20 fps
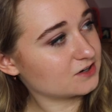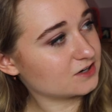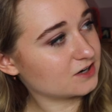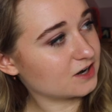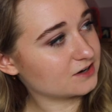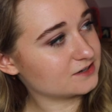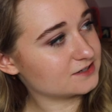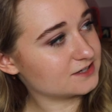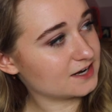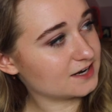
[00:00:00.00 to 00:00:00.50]

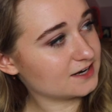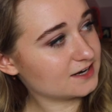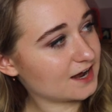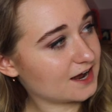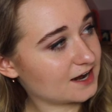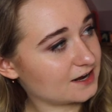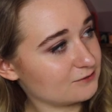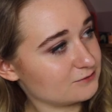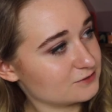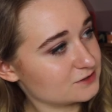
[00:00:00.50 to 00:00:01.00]
London
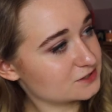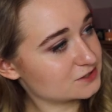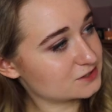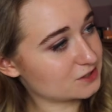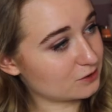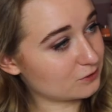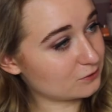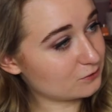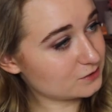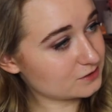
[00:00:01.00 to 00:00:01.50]
and it was
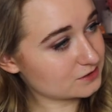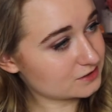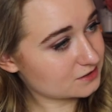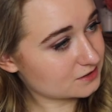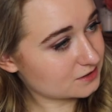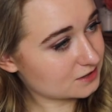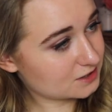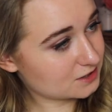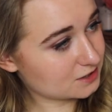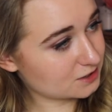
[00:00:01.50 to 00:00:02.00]
so
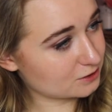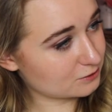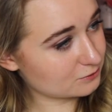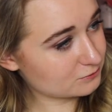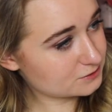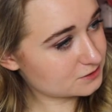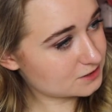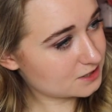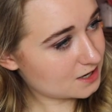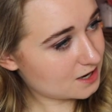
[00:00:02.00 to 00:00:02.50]

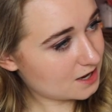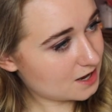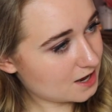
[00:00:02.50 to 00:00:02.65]
cute